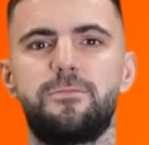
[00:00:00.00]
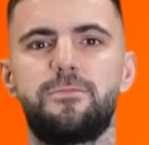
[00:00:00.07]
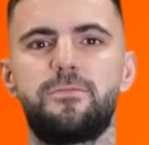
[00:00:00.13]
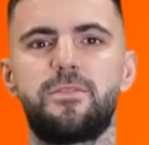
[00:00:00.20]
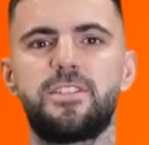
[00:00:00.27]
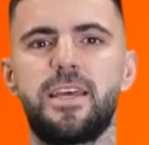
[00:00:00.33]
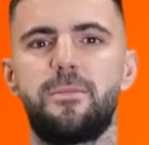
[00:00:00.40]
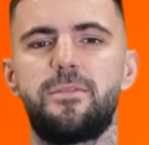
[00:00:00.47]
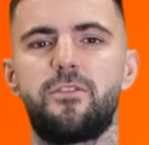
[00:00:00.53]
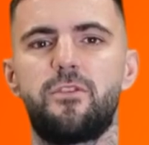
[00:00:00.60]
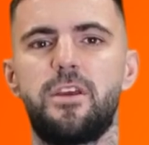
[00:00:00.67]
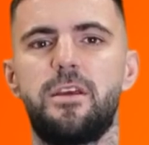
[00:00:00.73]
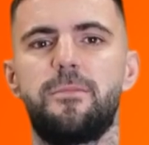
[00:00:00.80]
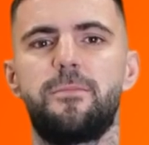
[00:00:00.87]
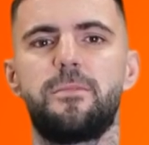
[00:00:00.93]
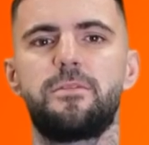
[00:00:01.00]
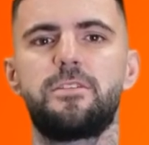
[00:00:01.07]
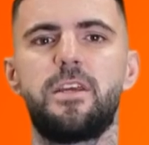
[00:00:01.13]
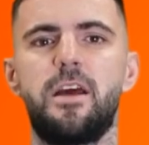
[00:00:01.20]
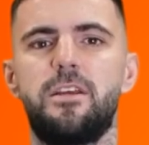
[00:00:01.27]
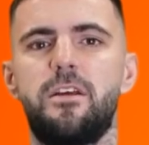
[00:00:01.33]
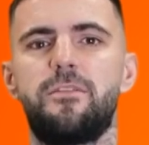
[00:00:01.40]
Step 3.
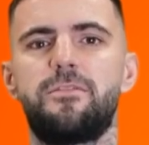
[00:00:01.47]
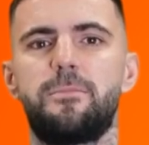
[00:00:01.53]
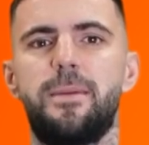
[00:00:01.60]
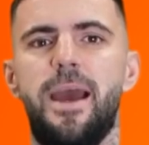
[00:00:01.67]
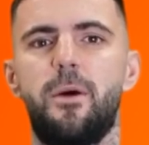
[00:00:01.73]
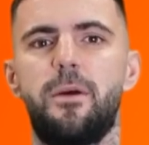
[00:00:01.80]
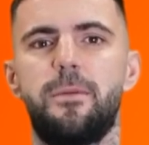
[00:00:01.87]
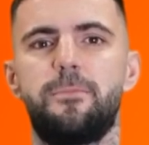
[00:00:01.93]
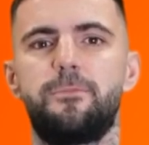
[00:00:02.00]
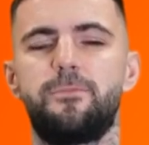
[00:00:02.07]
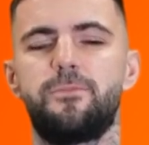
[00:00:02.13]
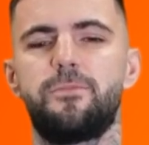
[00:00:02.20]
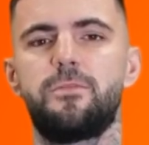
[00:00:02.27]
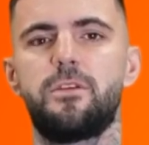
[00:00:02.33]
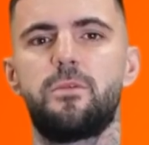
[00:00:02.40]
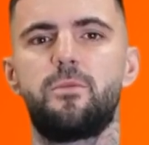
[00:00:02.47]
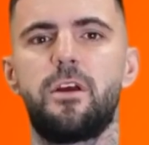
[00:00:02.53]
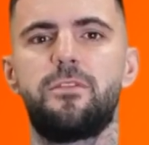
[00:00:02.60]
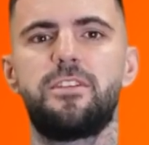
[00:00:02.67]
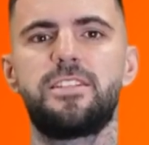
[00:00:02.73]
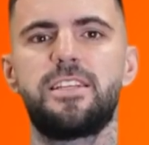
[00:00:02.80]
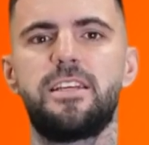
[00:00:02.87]
Turn off the power. While
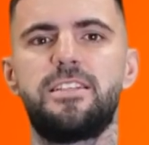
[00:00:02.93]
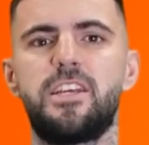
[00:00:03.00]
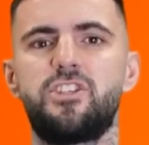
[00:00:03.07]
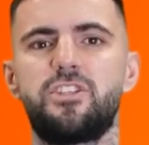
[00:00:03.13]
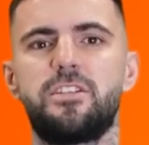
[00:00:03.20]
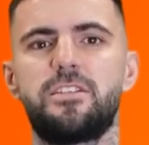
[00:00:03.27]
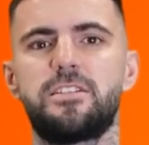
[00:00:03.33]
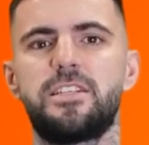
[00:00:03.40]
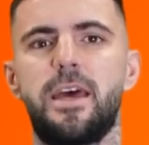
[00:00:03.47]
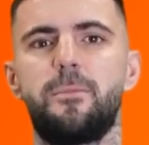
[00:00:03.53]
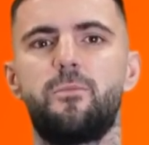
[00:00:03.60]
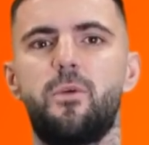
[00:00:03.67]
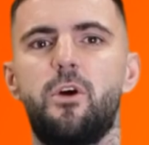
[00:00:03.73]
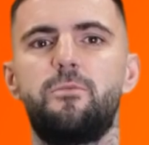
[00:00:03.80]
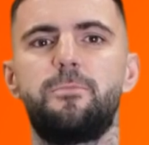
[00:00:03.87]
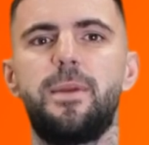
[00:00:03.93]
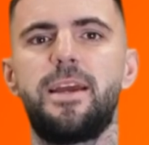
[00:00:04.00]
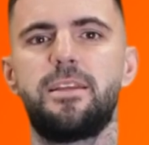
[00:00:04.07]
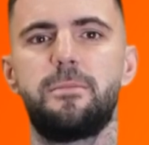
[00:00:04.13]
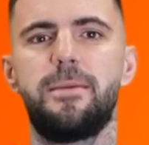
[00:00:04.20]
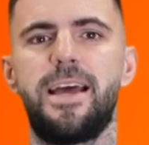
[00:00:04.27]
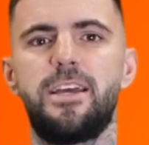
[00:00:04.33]
this additional step won't be in
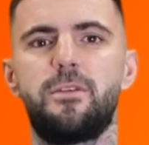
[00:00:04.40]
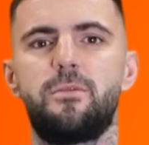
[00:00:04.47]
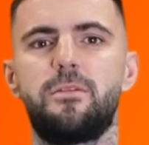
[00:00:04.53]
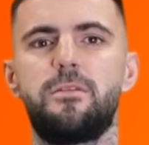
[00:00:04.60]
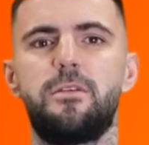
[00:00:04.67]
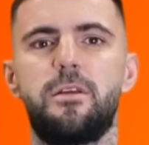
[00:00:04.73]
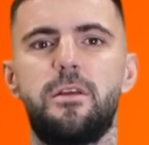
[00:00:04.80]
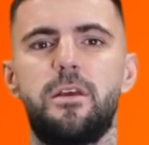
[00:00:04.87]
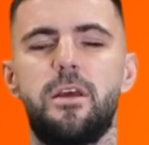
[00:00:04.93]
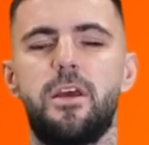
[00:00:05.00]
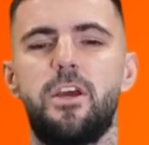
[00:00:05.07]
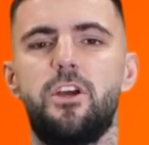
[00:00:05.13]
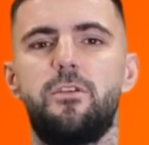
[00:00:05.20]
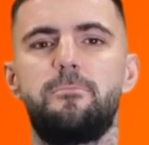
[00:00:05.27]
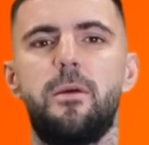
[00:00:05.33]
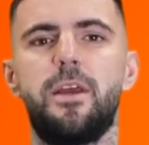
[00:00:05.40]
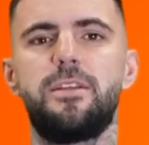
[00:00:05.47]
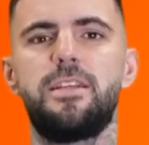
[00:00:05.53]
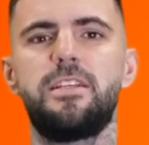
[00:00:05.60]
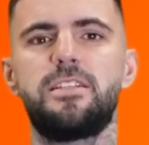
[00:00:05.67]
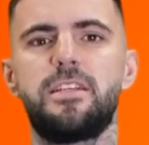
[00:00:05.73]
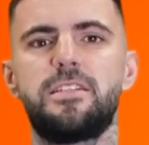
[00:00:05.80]
the manual, you might
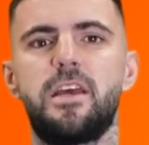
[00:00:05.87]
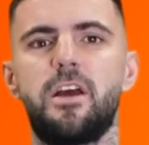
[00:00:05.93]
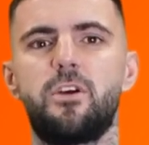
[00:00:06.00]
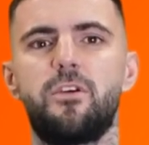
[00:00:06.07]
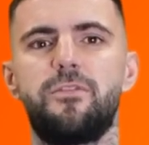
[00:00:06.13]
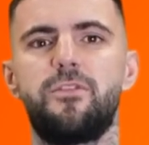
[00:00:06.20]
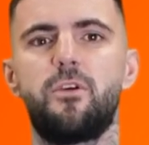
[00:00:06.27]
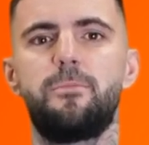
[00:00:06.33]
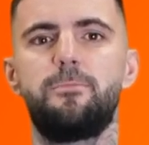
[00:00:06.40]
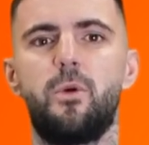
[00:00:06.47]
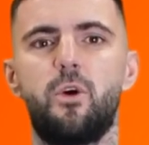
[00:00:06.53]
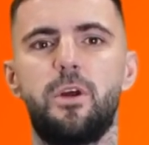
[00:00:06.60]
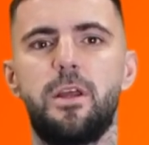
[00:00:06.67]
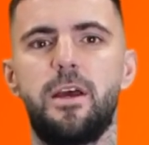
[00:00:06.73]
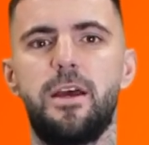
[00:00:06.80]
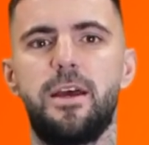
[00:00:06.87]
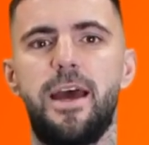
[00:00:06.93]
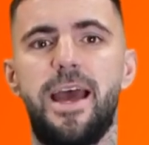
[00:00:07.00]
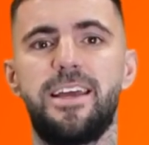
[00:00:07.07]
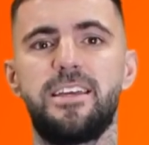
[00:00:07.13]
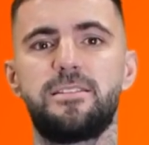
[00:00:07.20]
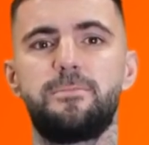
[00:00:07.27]
need to turn off your boiler
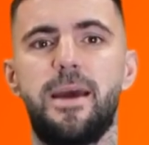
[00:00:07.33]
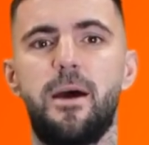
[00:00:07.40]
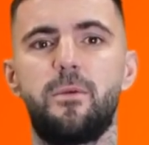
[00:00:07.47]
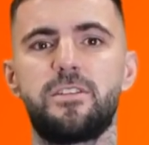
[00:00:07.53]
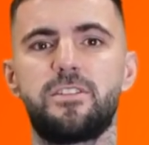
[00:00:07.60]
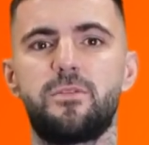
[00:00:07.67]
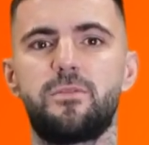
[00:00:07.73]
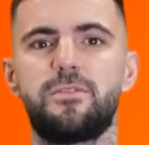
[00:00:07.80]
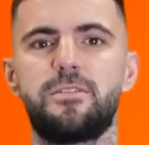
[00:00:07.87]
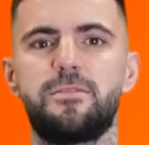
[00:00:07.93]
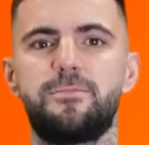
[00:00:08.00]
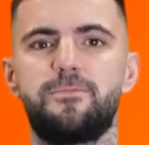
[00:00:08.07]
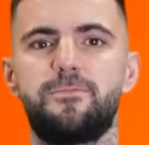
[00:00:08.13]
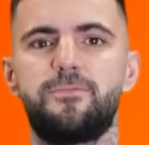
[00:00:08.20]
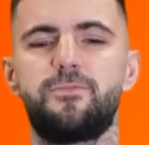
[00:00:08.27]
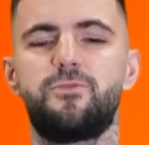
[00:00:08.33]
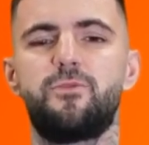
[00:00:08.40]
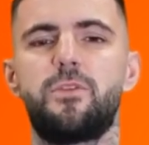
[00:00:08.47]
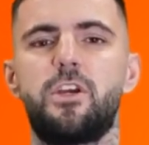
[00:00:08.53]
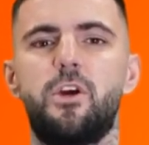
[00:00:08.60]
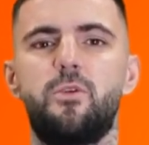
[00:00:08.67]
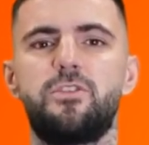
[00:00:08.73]
at its power source.
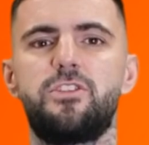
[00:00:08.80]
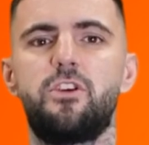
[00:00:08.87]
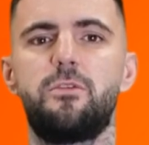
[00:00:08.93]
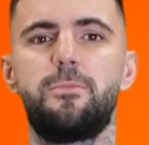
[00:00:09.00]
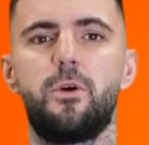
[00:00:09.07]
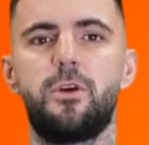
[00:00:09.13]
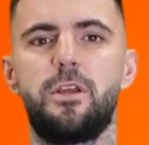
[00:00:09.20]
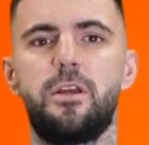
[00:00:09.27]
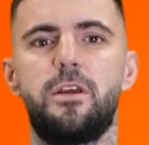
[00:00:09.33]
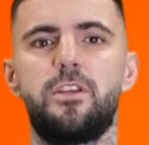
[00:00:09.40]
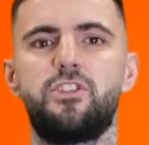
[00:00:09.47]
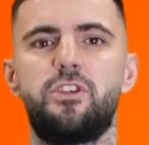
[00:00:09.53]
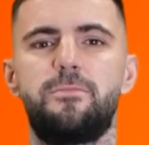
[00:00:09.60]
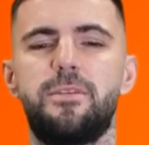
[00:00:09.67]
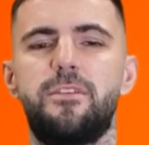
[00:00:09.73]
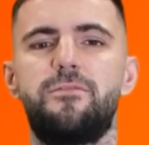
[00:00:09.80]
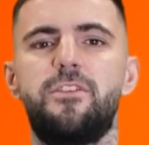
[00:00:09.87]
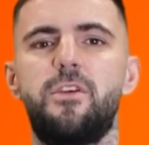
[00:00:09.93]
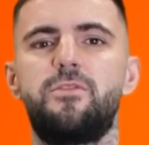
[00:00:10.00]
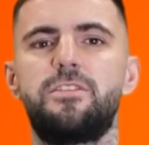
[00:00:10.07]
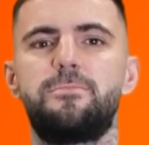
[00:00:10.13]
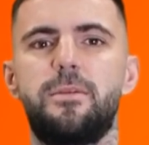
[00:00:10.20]
Close to your boiler should be a
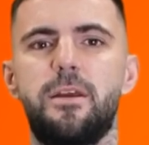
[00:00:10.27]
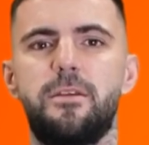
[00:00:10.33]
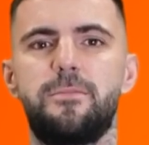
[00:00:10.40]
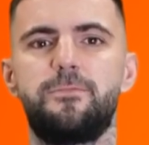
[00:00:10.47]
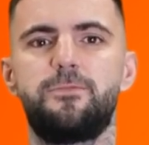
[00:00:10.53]
fuse spur.